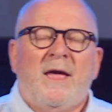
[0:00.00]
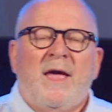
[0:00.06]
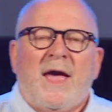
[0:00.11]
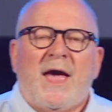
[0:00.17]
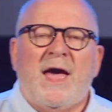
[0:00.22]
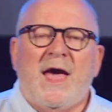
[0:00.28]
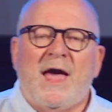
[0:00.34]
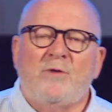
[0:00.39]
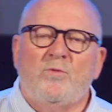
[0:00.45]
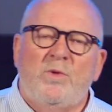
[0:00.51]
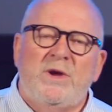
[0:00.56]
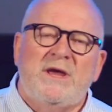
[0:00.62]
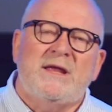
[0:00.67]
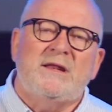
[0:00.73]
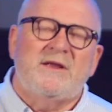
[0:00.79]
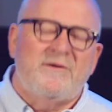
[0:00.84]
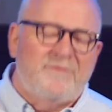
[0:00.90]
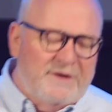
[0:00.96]
And
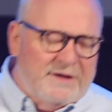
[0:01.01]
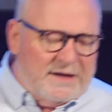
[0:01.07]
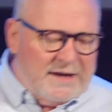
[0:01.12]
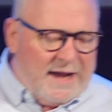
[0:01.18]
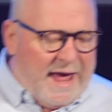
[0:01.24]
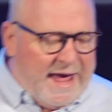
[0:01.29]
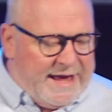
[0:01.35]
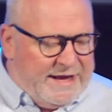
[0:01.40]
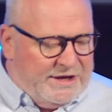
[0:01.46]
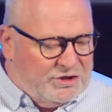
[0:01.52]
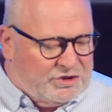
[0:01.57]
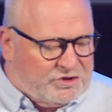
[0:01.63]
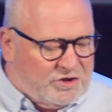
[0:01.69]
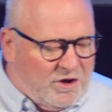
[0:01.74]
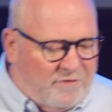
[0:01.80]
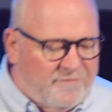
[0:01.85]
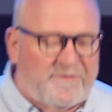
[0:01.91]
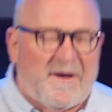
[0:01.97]
we're living in an
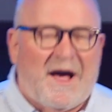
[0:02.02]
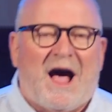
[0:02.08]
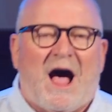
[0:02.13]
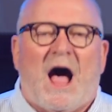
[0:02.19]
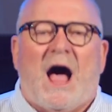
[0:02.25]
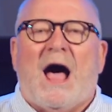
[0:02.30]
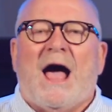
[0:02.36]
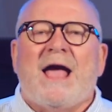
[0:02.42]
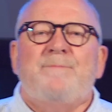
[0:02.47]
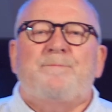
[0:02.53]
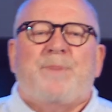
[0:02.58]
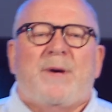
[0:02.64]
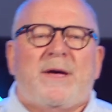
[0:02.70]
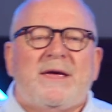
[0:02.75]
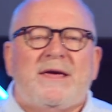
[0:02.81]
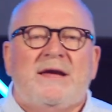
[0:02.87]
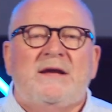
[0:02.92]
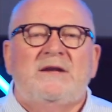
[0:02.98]
age of
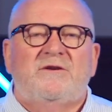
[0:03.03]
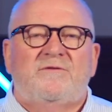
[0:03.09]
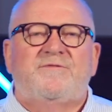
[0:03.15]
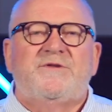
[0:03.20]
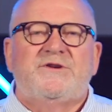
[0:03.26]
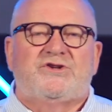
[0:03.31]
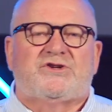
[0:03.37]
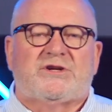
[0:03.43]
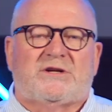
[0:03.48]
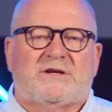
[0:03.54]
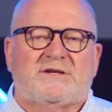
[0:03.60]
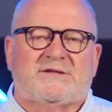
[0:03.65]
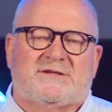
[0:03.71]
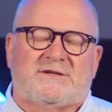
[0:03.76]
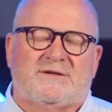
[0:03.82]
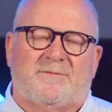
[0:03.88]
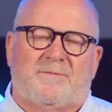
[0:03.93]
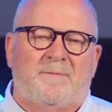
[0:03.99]

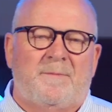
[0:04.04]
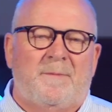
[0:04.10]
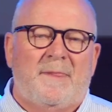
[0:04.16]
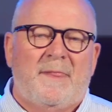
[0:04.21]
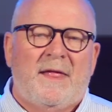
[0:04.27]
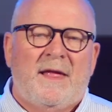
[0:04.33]
hyper-individualism.